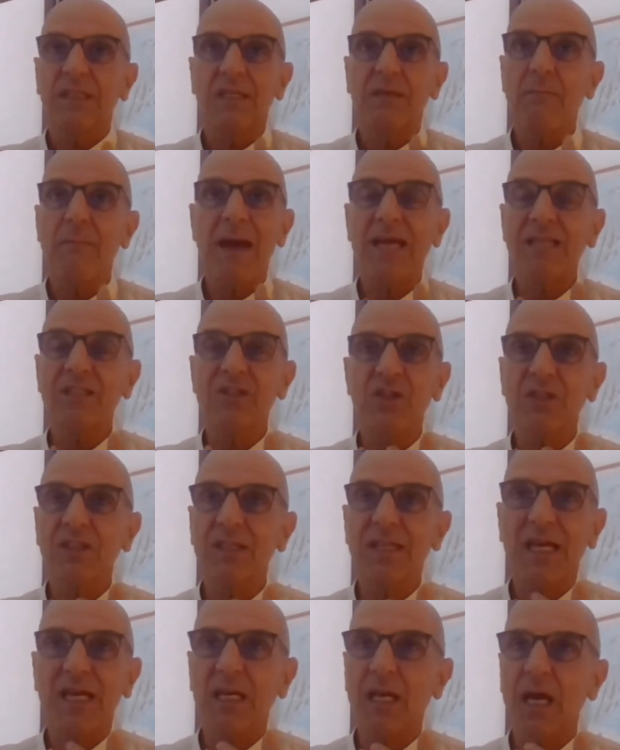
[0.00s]
imagine
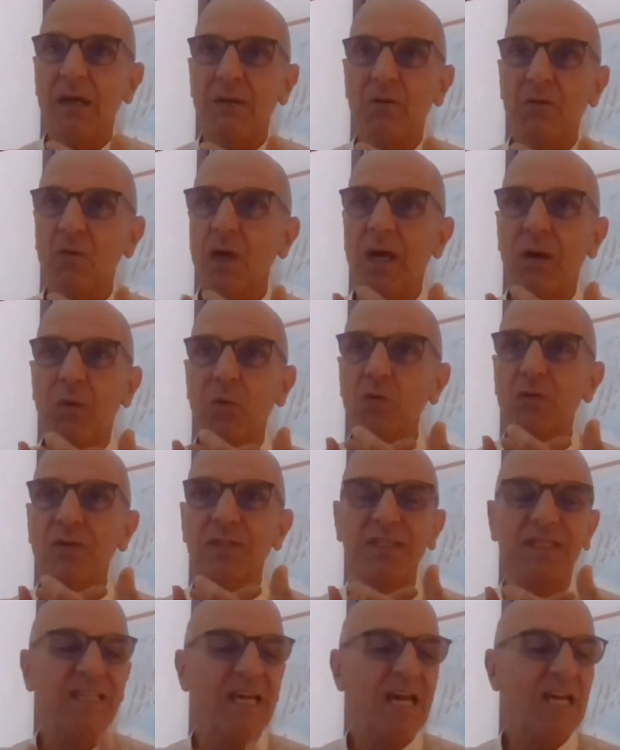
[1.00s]
that I would
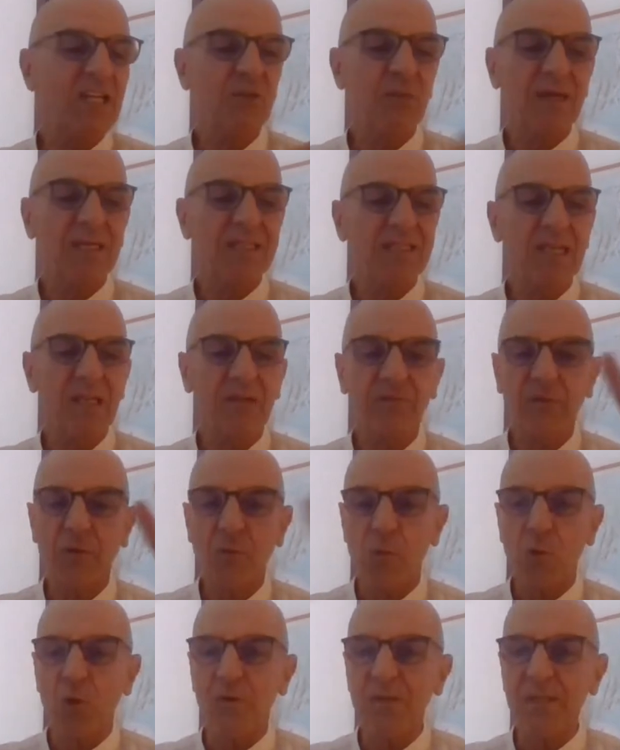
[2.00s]
detach myself
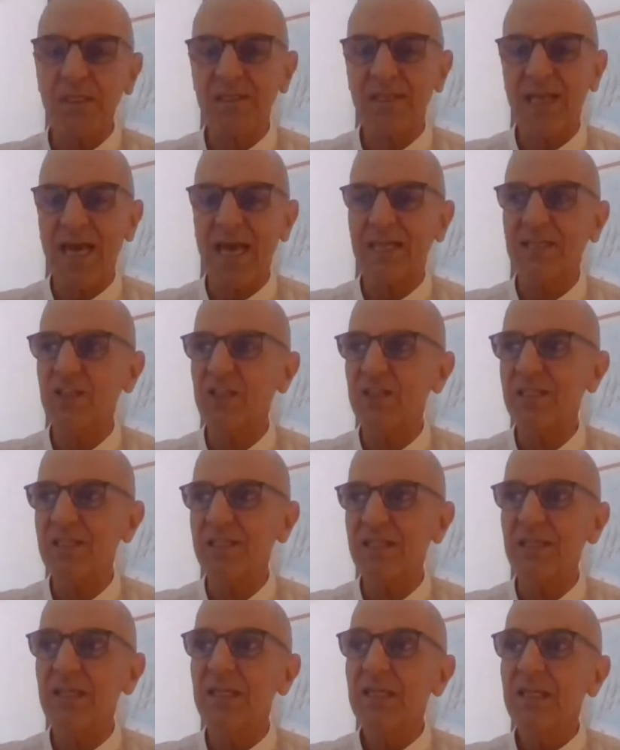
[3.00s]
from all these
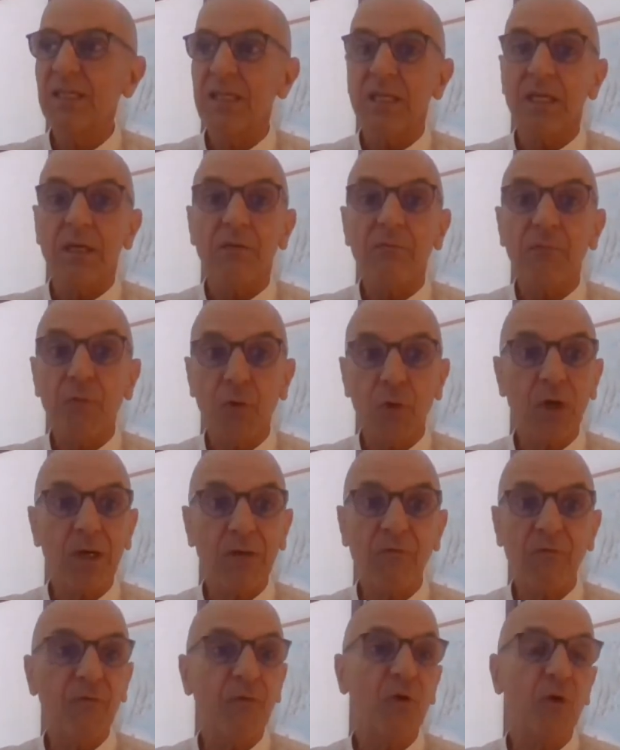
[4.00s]
gadgets for
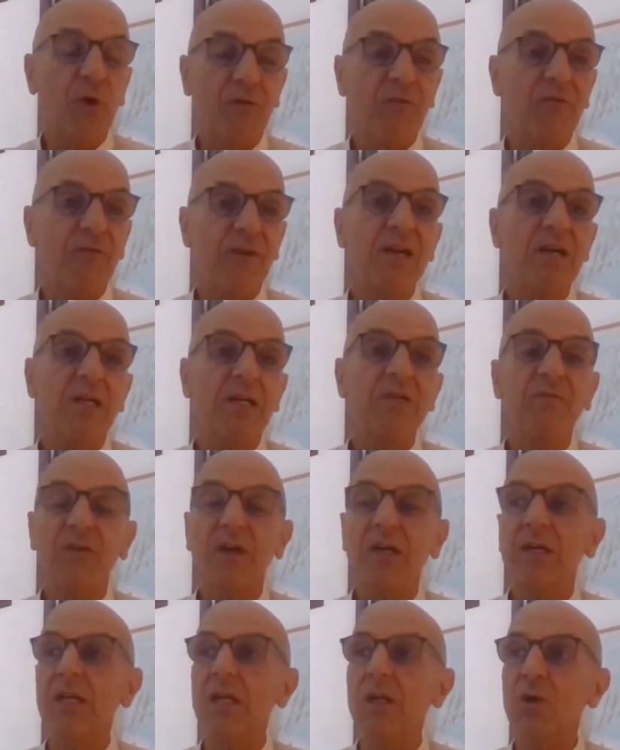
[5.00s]
a very,
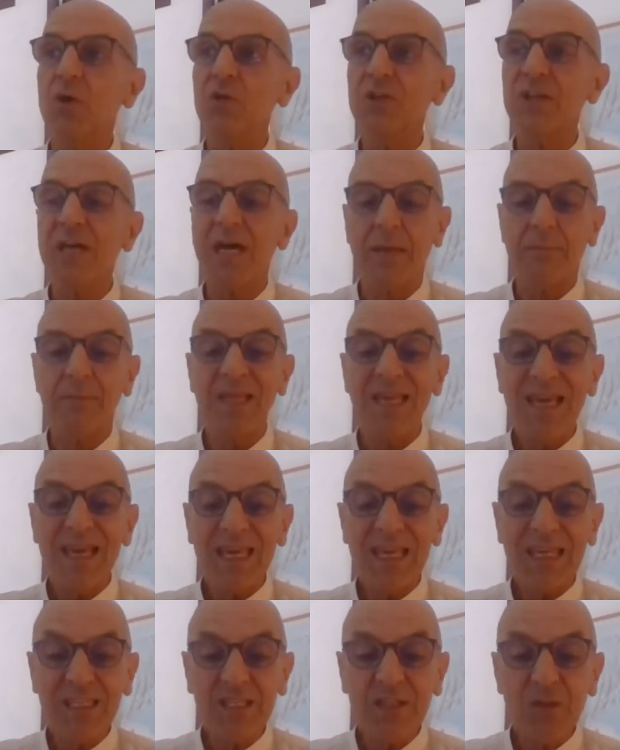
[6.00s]
very long time.
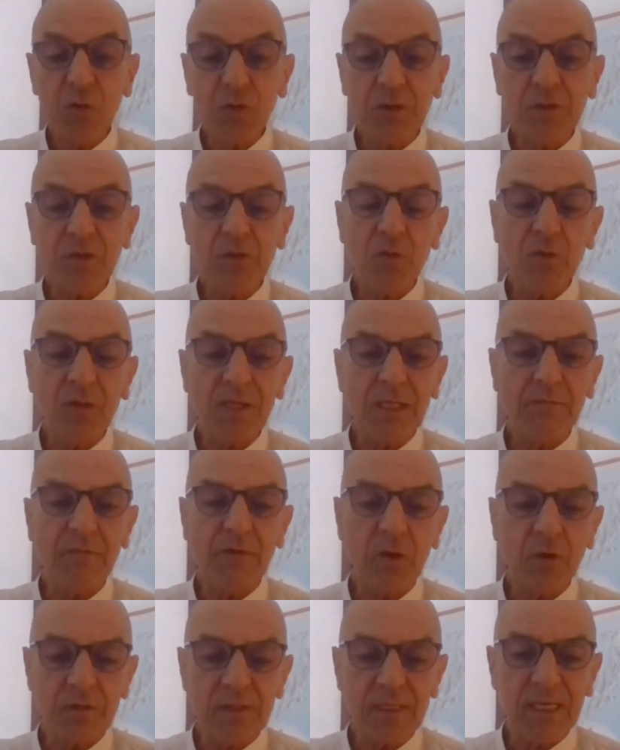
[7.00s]
It's good to give
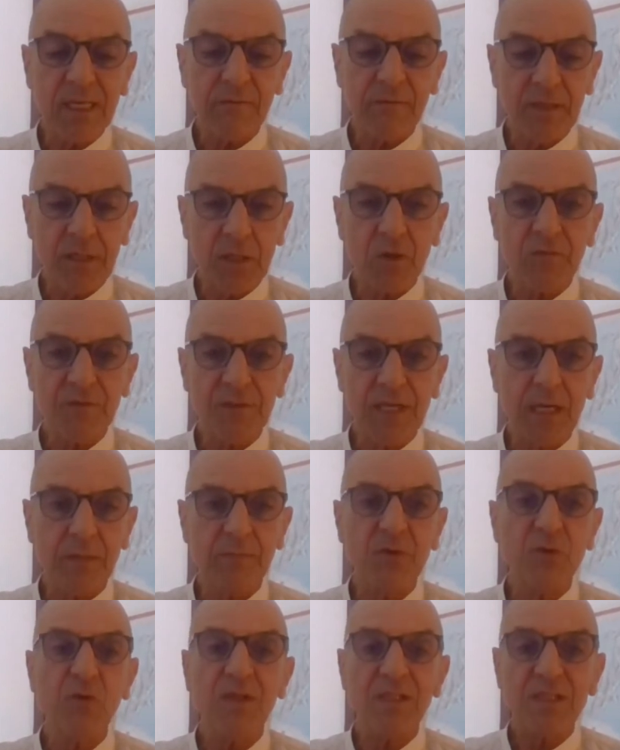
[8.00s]
yourself enough
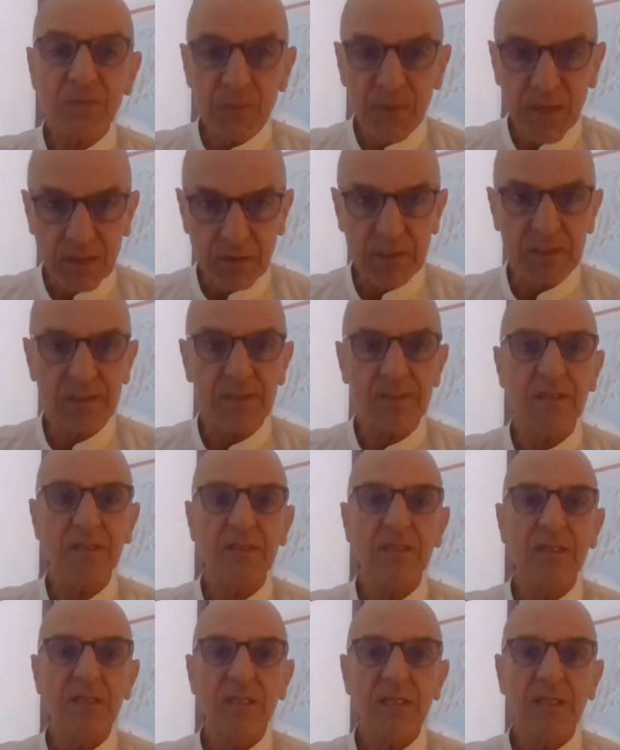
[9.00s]
time to experience
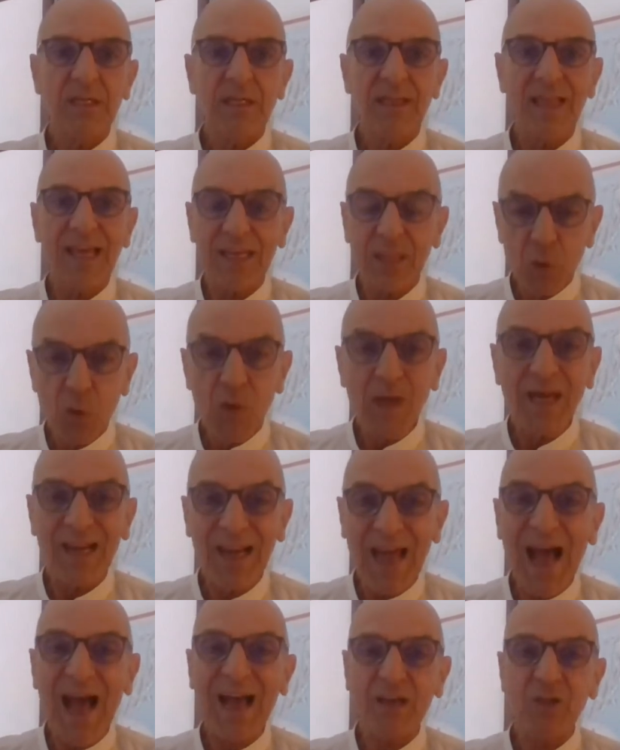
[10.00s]
that you
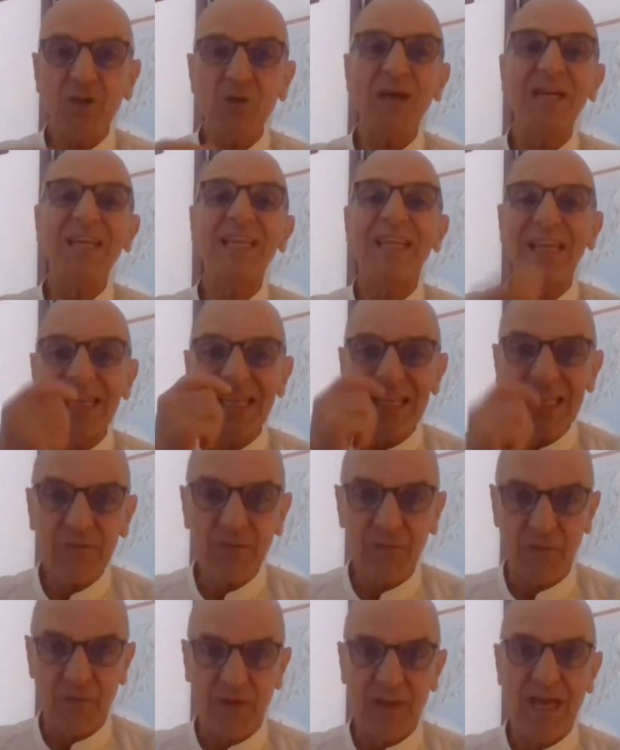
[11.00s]
can actually
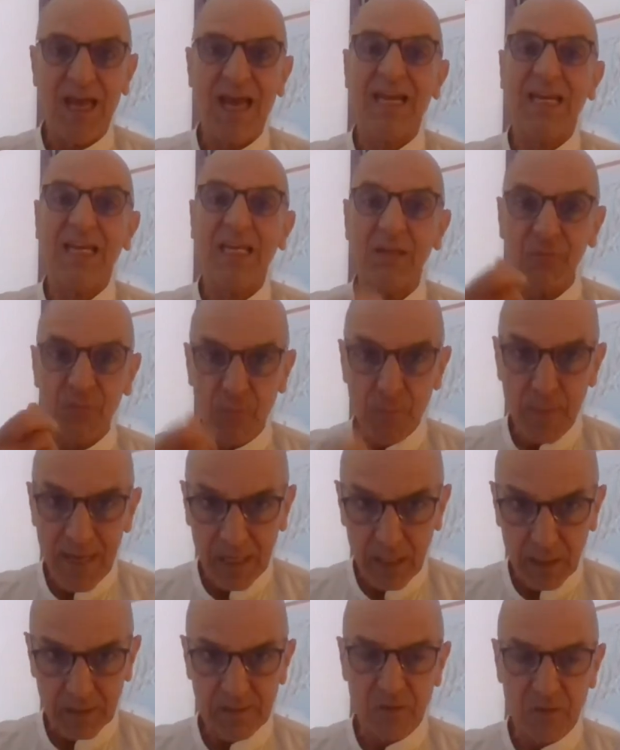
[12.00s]
live and live
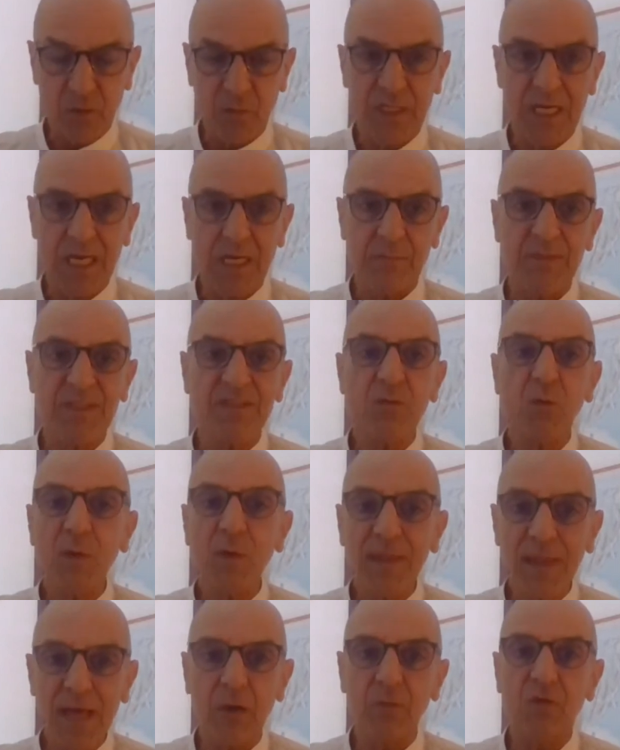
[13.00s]
better sometimes
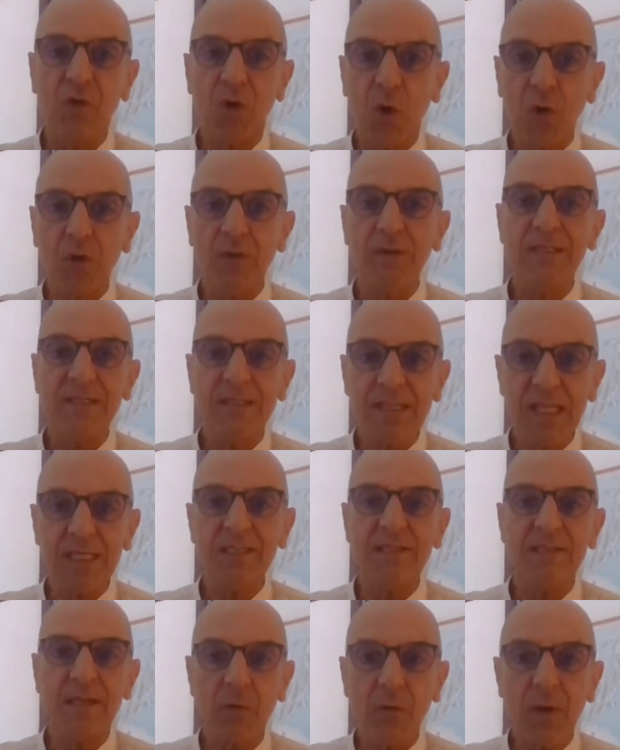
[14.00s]
without all these
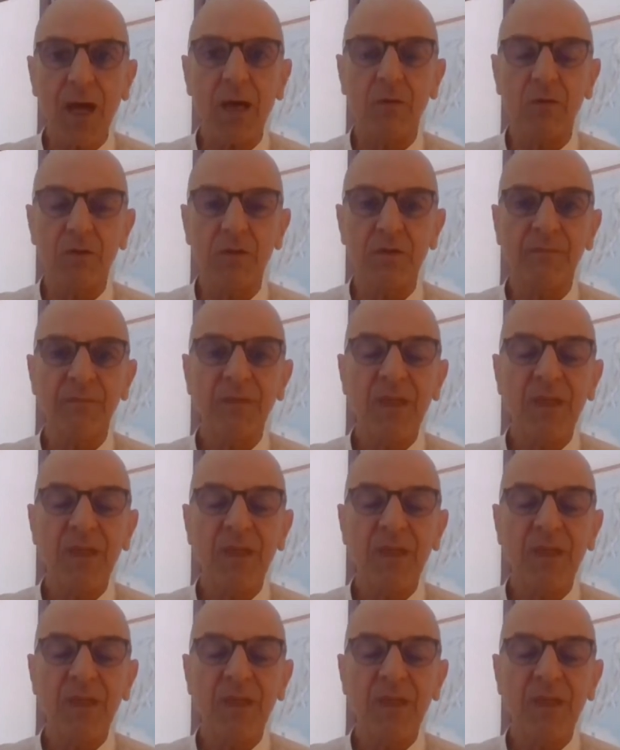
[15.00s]
things around.